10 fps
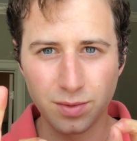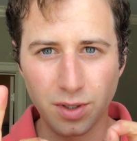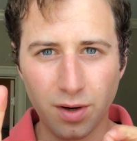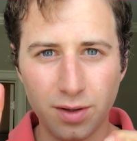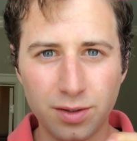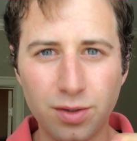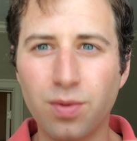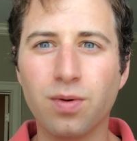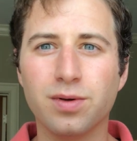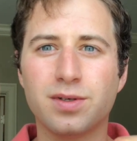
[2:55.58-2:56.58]
turn
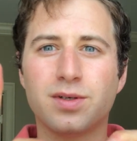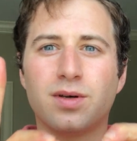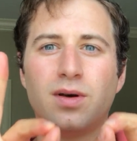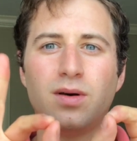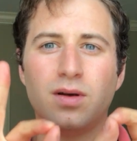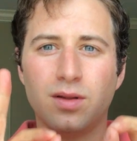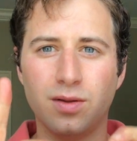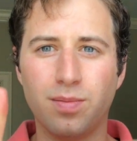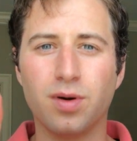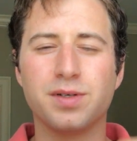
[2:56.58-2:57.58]
towards
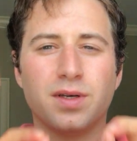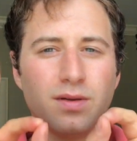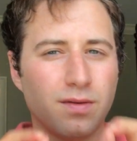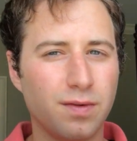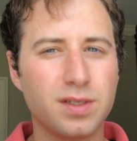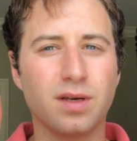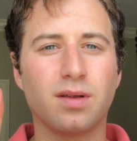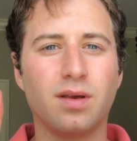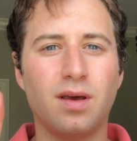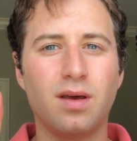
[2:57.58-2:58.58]
the person
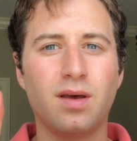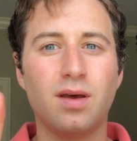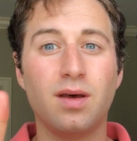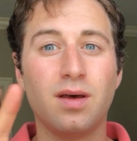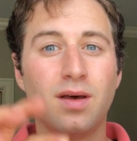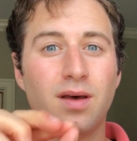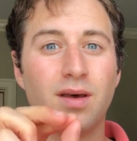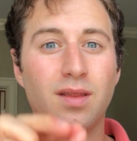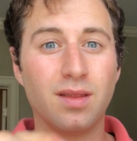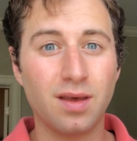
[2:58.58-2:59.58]
physically.
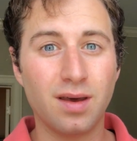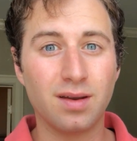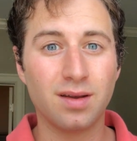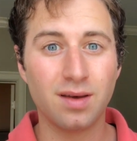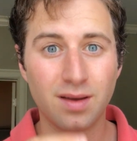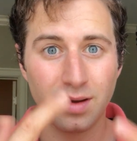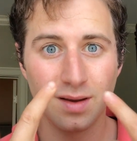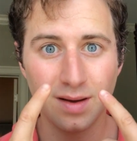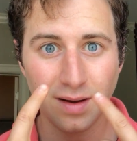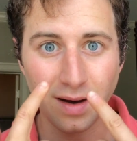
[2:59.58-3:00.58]
And then
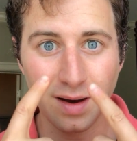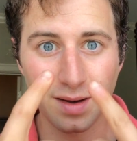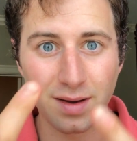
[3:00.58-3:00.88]
eye